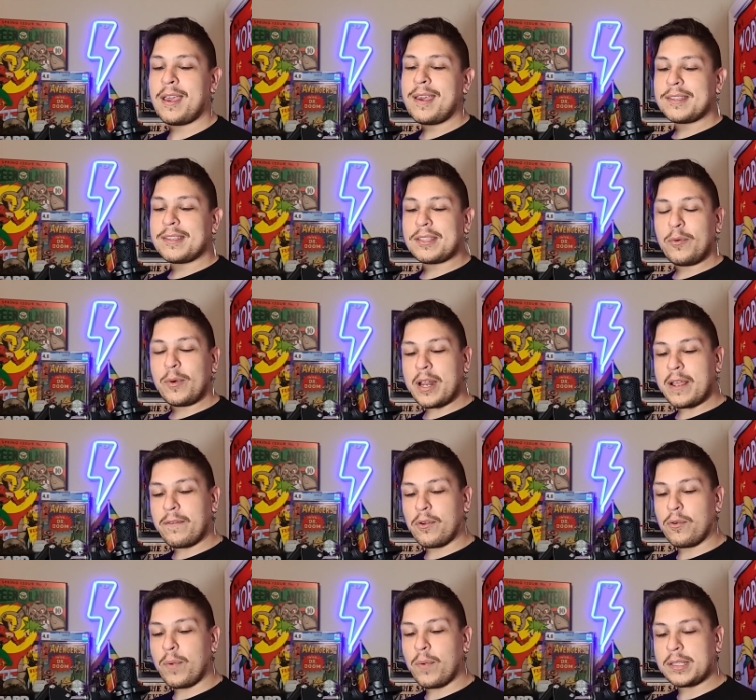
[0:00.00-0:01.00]
so
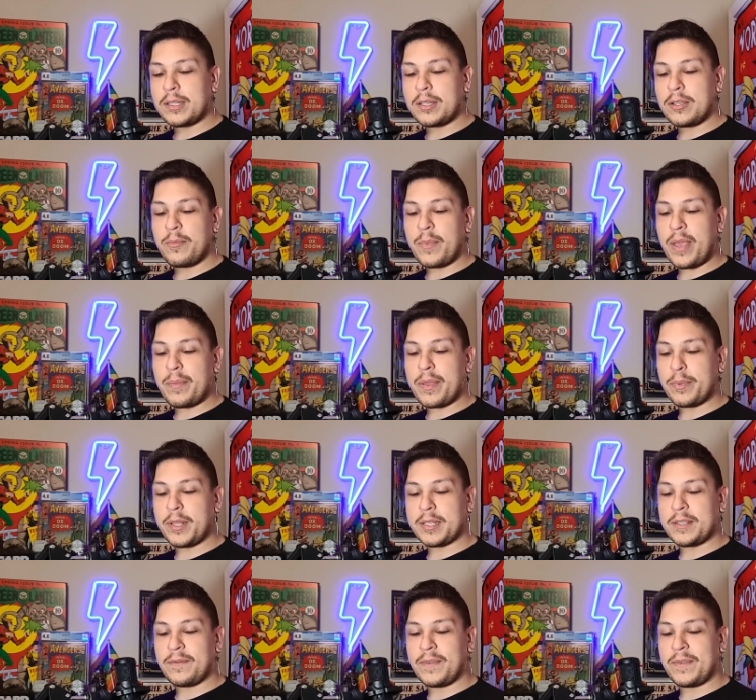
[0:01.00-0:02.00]
whatever residue maybe
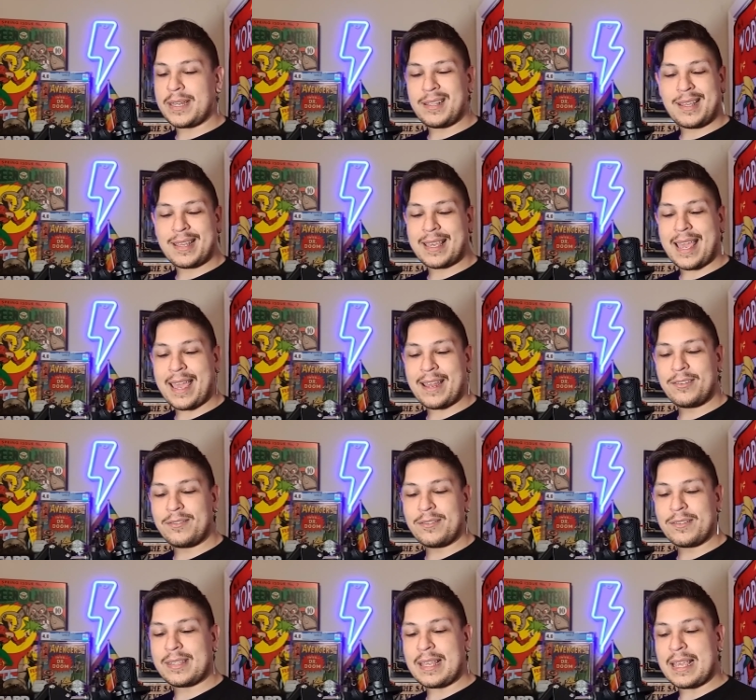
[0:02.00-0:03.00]
plus vanilla
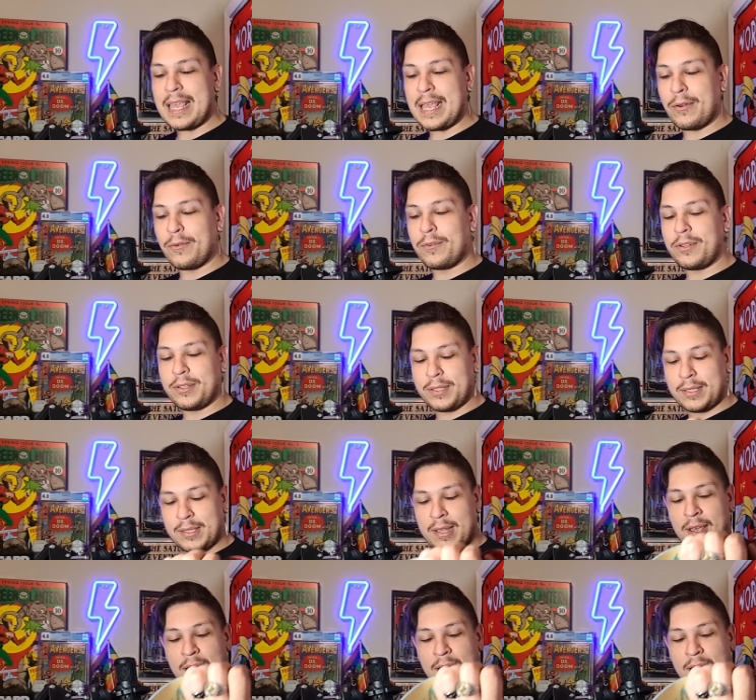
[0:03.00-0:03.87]
candles equals